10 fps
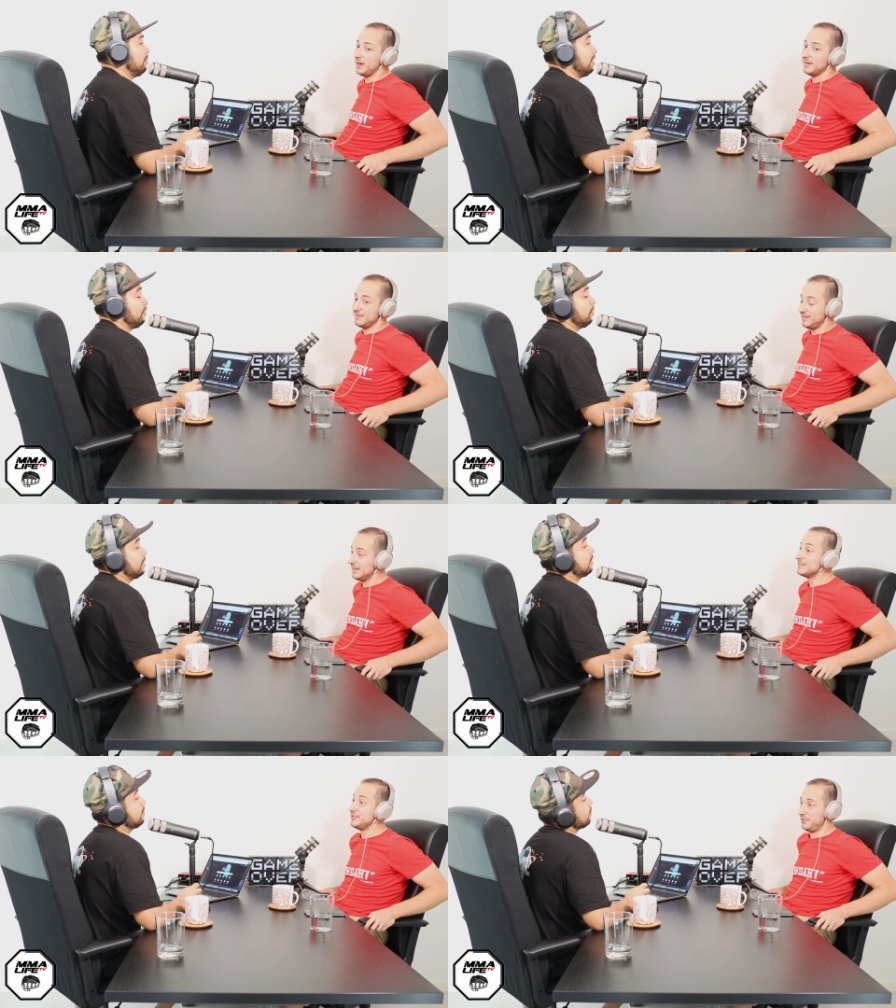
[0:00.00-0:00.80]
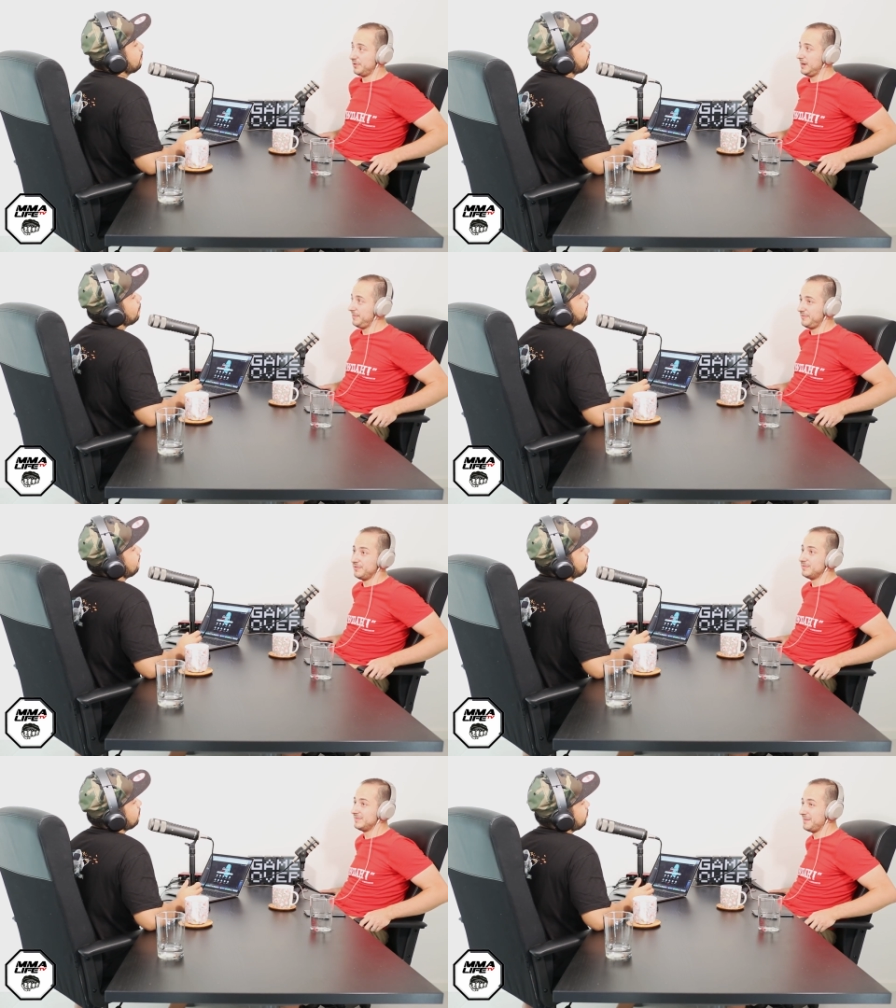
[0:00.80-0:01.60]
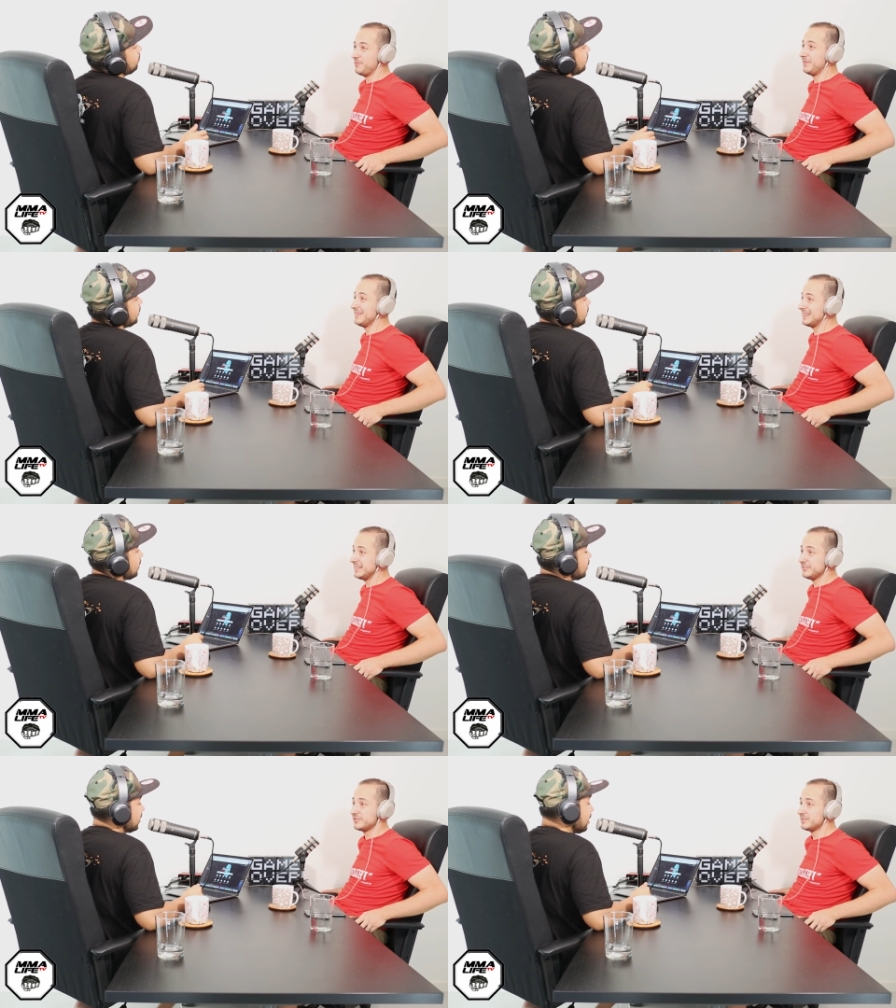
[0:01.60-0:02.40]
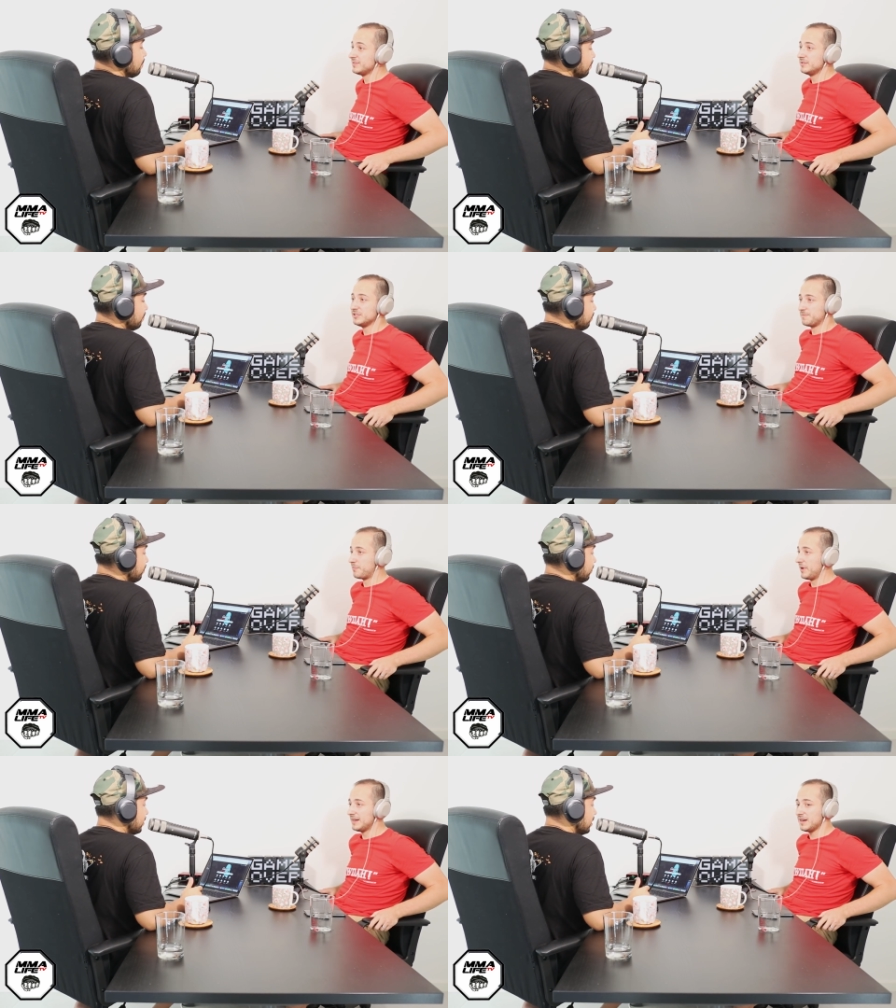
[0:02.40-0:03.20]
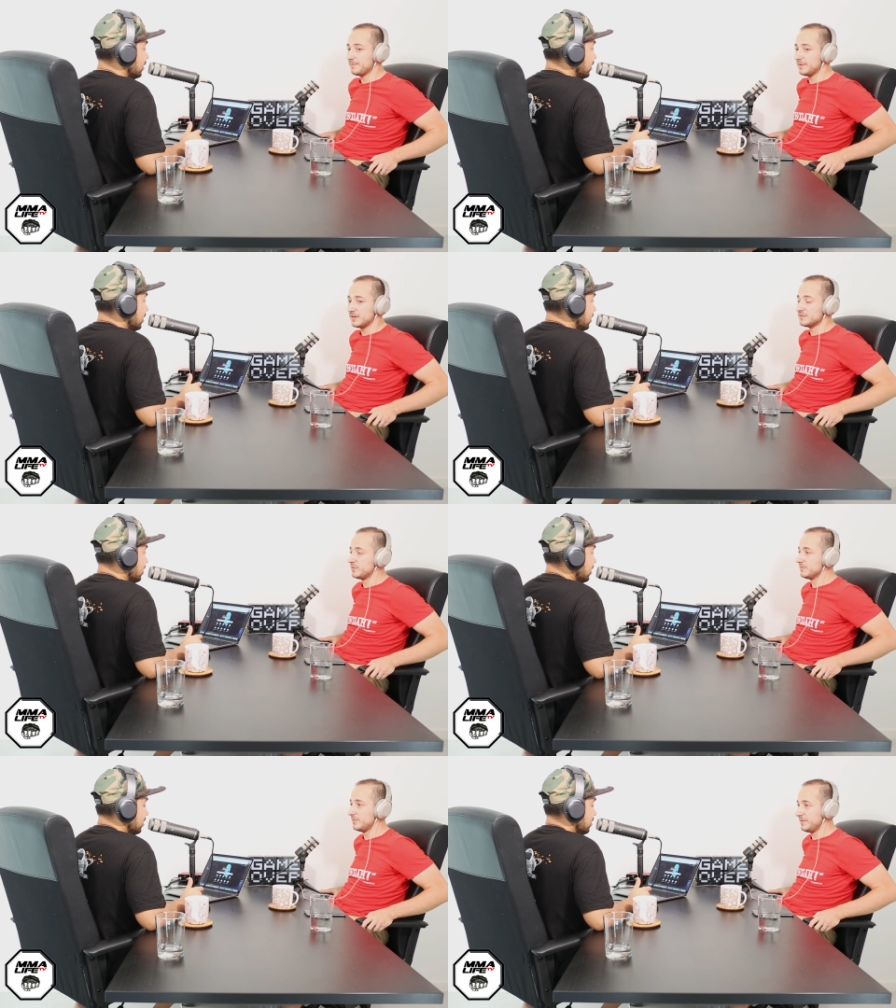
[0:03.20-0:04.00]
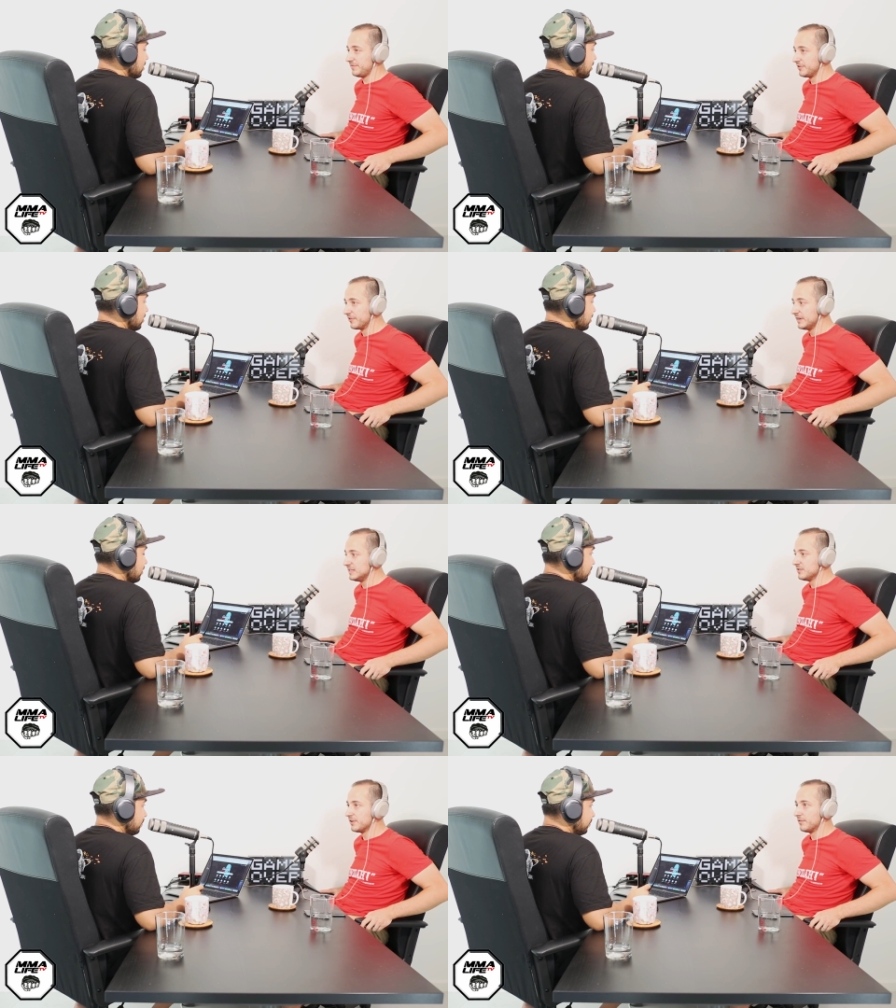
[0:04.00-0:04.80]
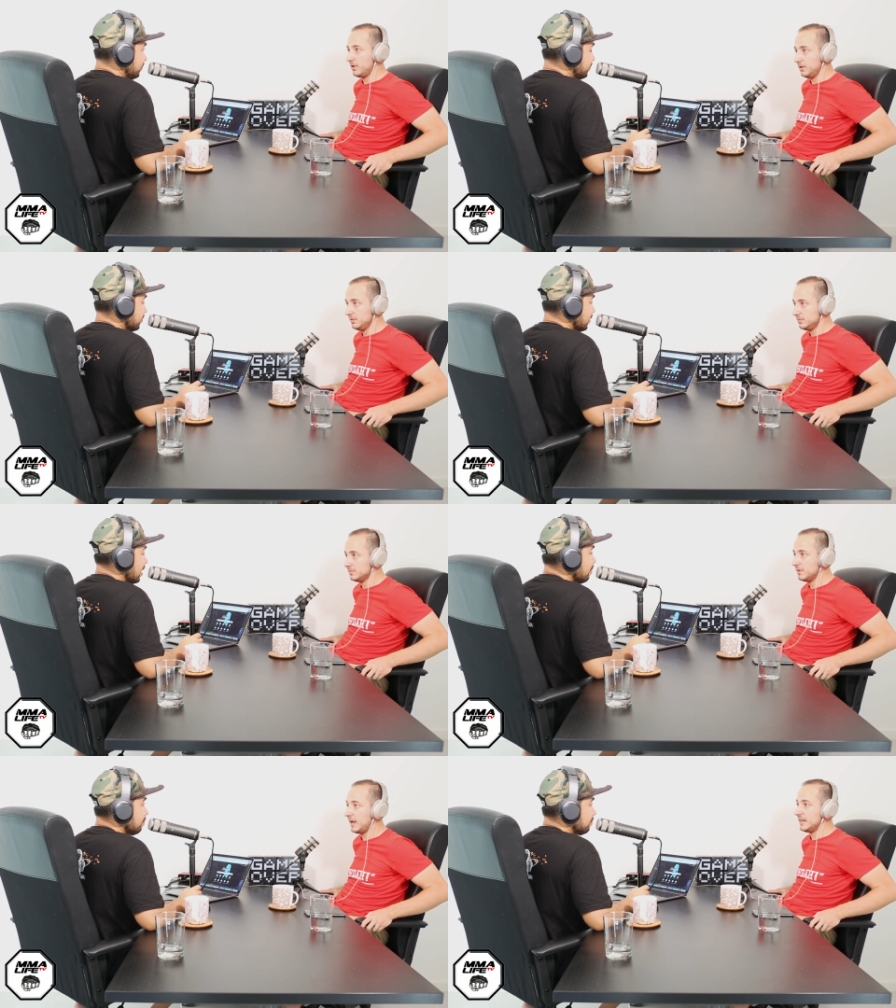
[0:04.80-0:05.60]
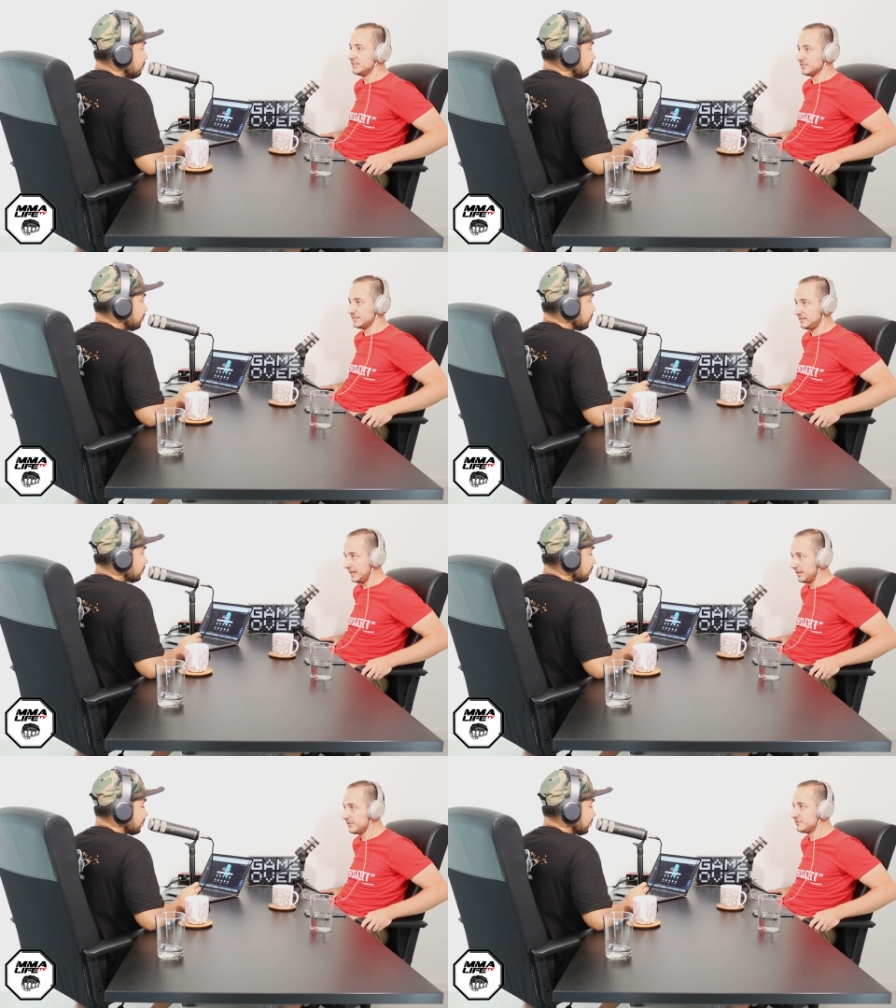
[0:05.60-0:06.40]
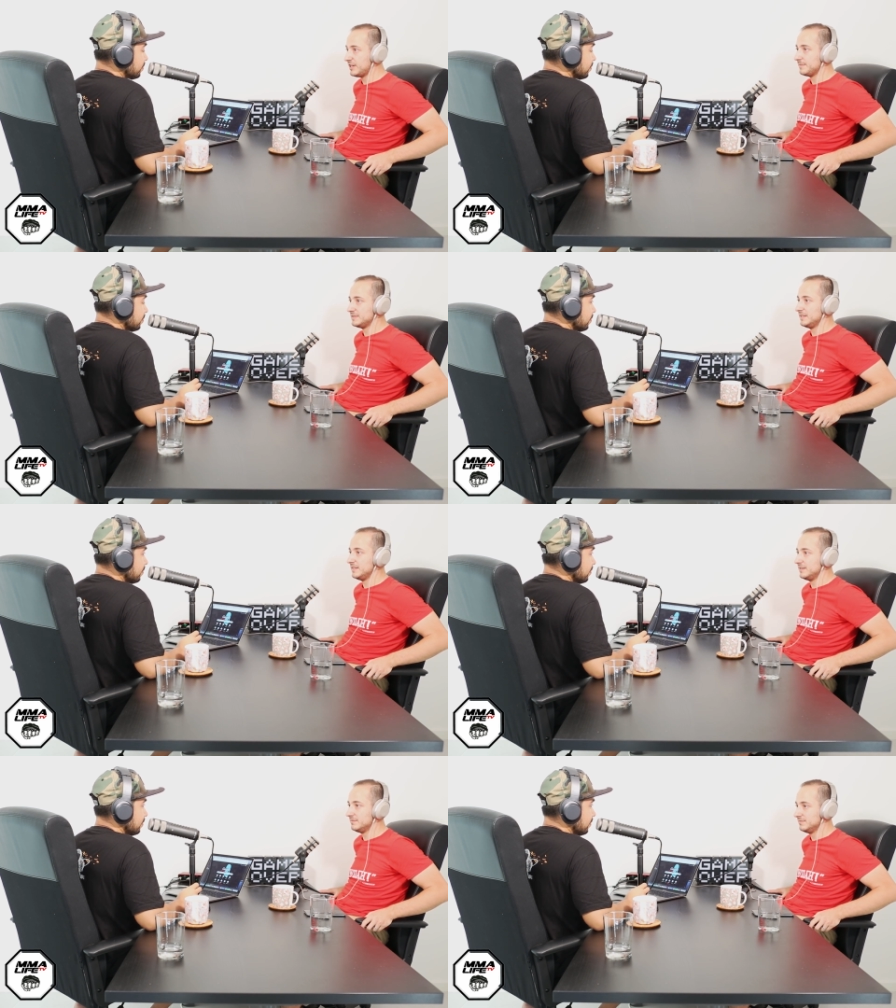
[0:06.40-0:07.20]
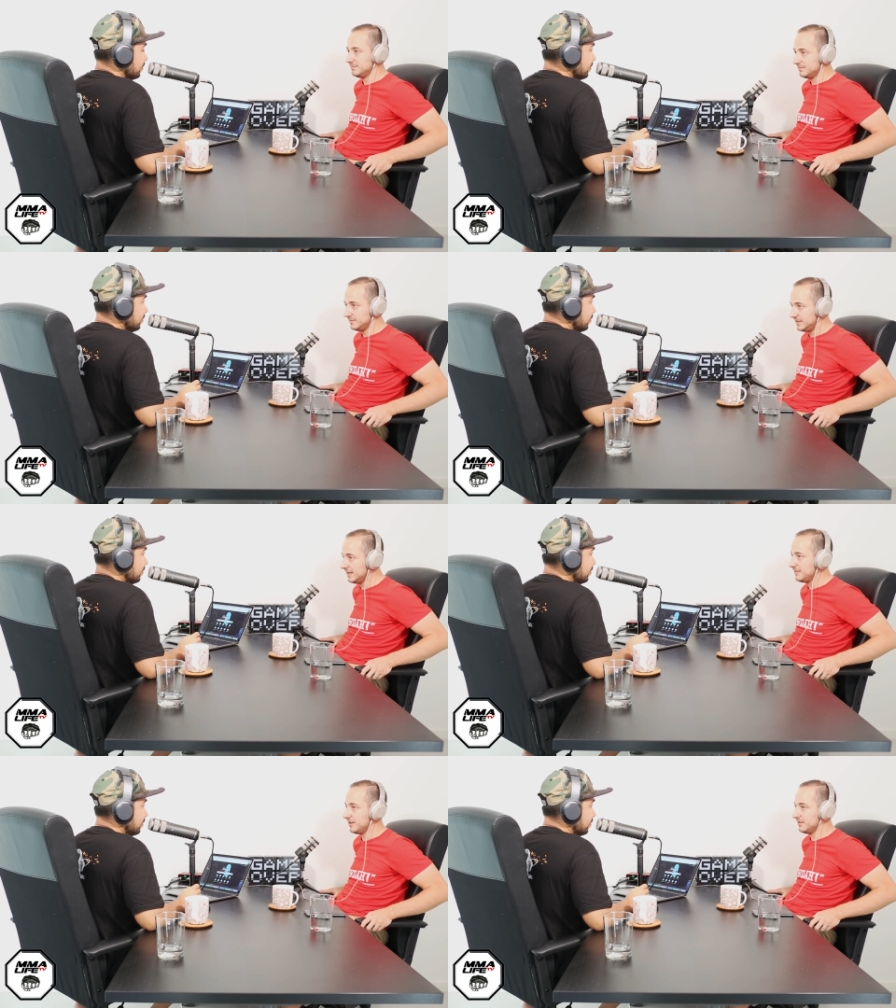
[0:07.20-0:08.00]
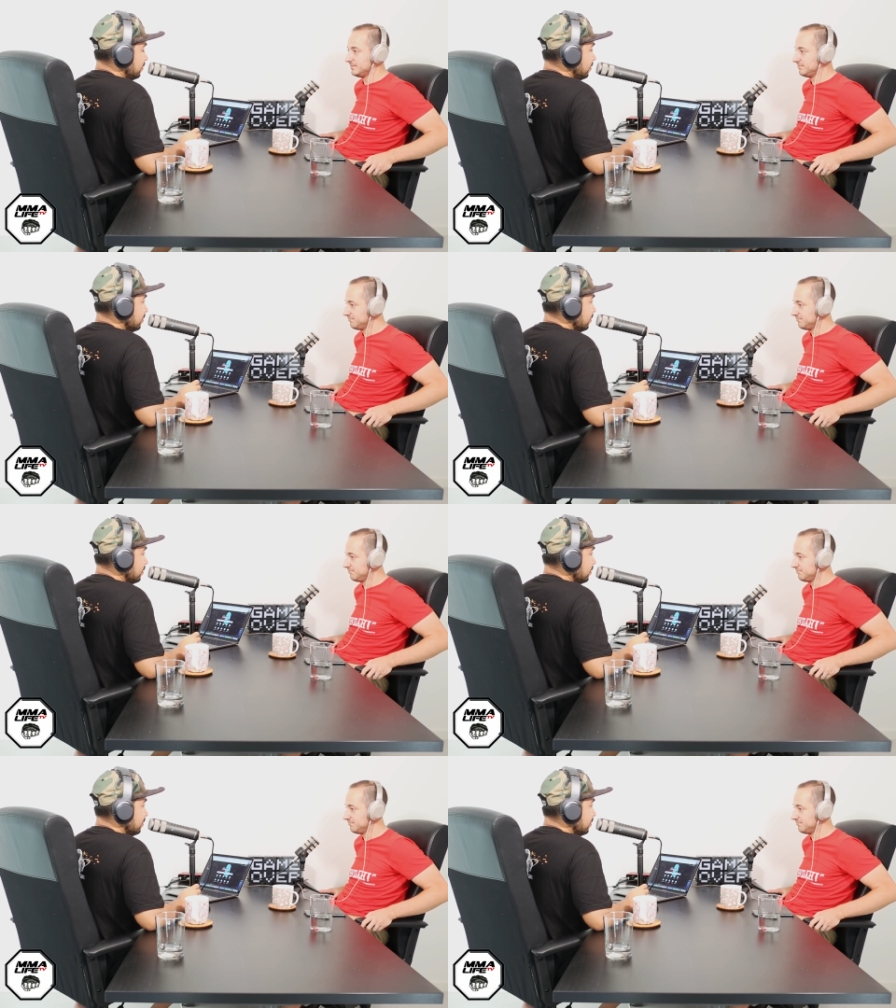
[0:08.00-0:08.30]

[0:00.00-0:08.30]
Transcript: I, heavyweight? Like you brought up before, get more in the clinch. Yeah, just break up because when when Fury's on a roll, yeah, and he's just getting those jabs in, get you know